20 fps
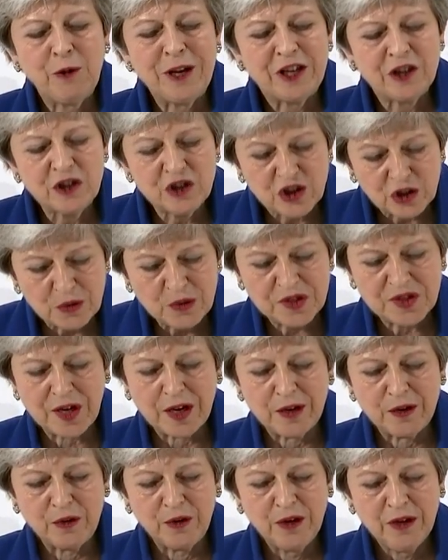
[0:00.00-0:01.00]
If we can do
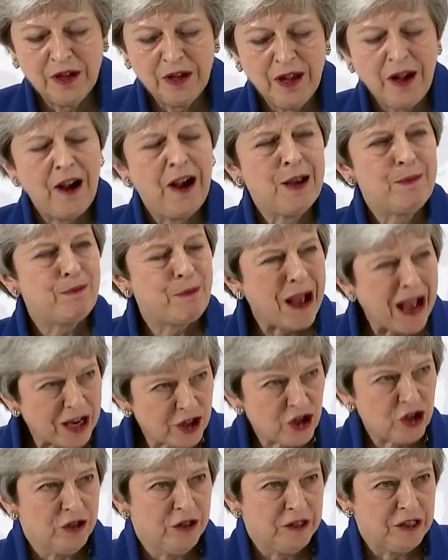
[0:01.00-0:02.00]
so, I
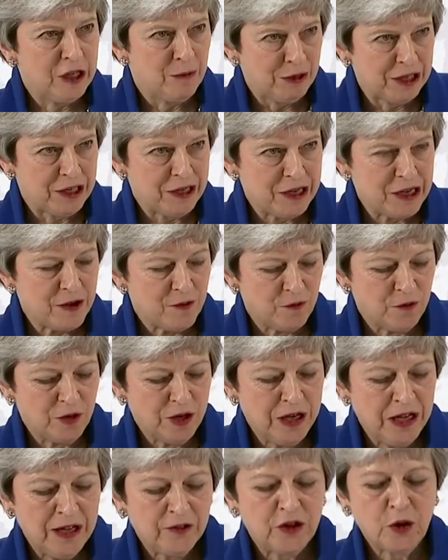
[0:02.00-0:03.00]
passionately believe
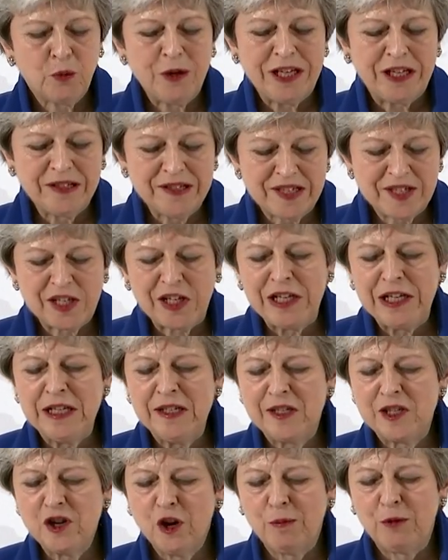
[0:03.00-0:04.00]
that we can
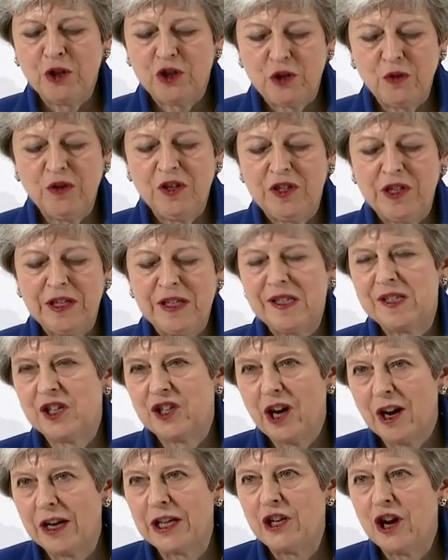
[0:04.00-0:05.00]
seize the opportunities
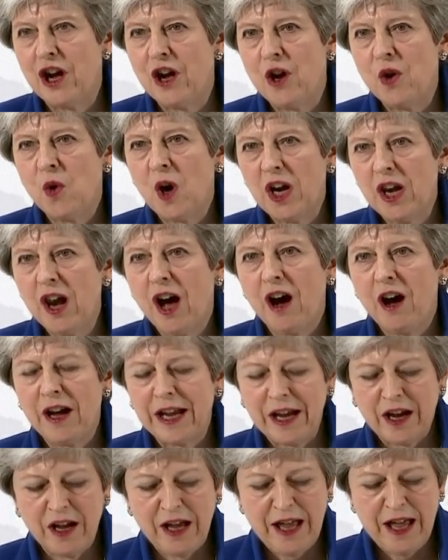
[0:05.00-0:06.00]
that I know
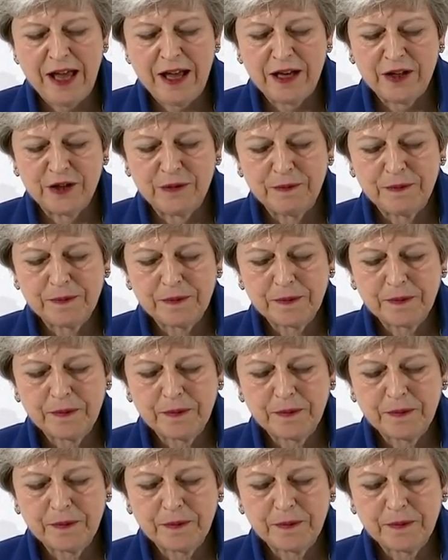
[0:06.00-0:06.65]
lie ahead.